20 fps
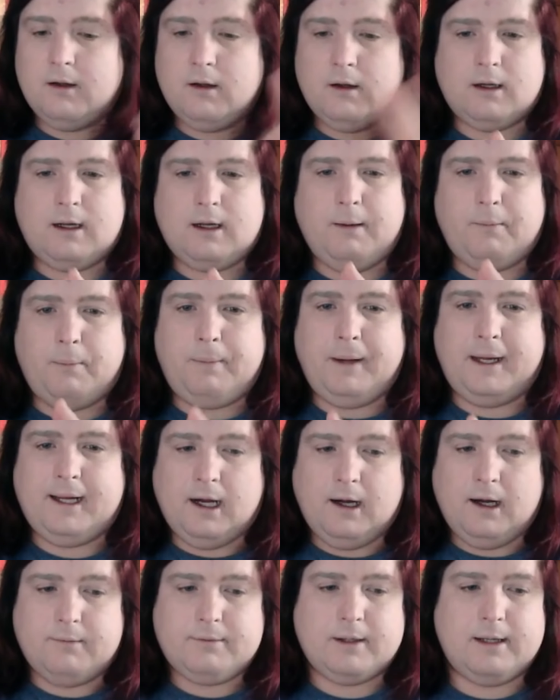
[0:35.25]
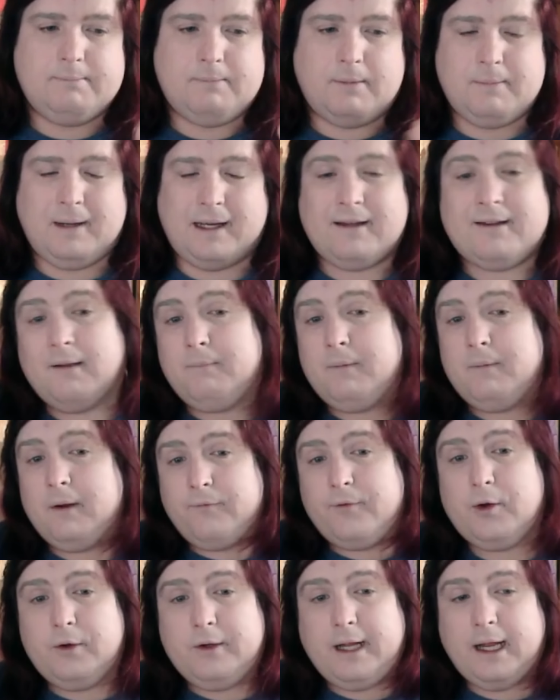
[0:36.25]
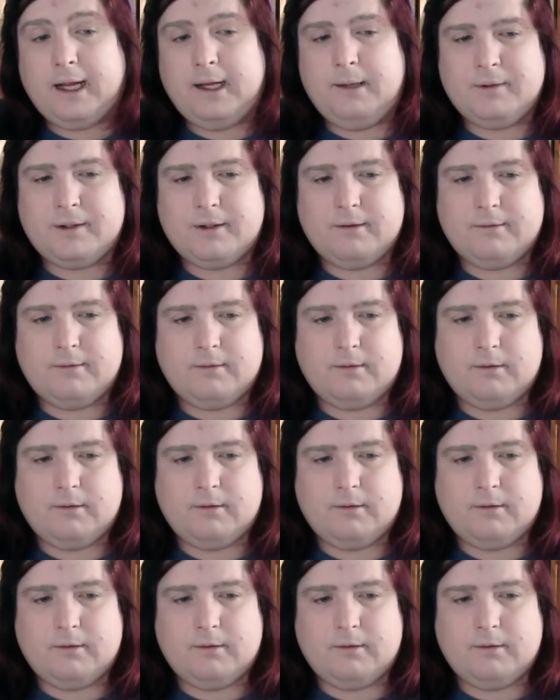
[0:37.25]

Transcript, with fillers: a couple pickups, and my mate sent me a few games